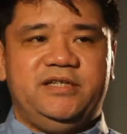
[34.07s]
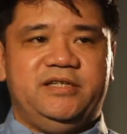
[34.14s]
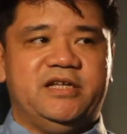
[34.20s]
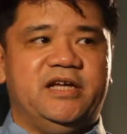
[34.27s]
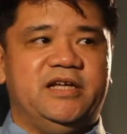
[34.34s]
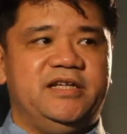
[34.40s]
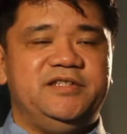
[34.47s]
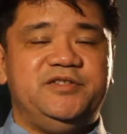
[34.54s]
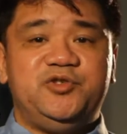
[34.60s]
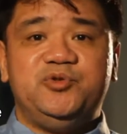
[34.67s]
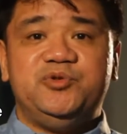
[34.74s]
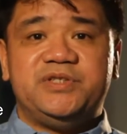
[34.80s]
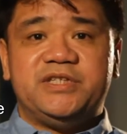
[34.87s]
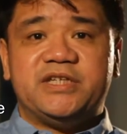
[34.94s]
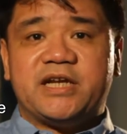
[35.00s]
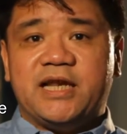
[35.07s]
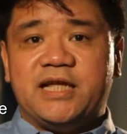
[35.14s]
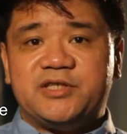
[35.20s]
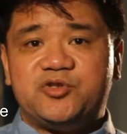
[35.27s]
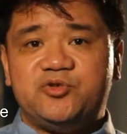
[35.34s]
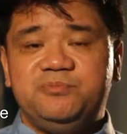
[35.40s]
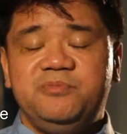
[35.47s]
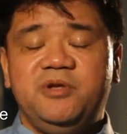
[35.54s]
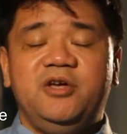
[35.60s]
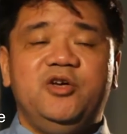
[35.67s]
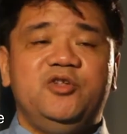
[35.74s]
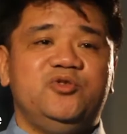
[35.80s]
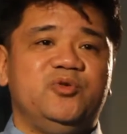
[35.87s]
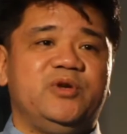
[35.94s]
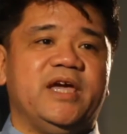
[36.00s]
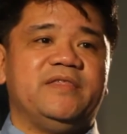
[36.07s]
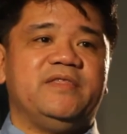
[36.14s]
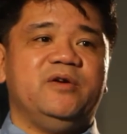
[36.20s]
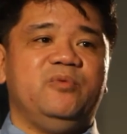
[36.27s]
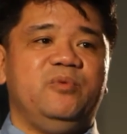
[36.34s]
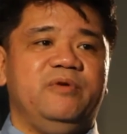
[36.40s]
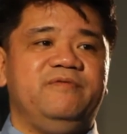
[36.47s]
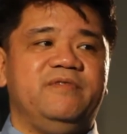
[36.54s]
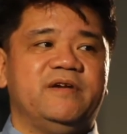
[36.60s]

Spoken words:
is used in the classroom together with the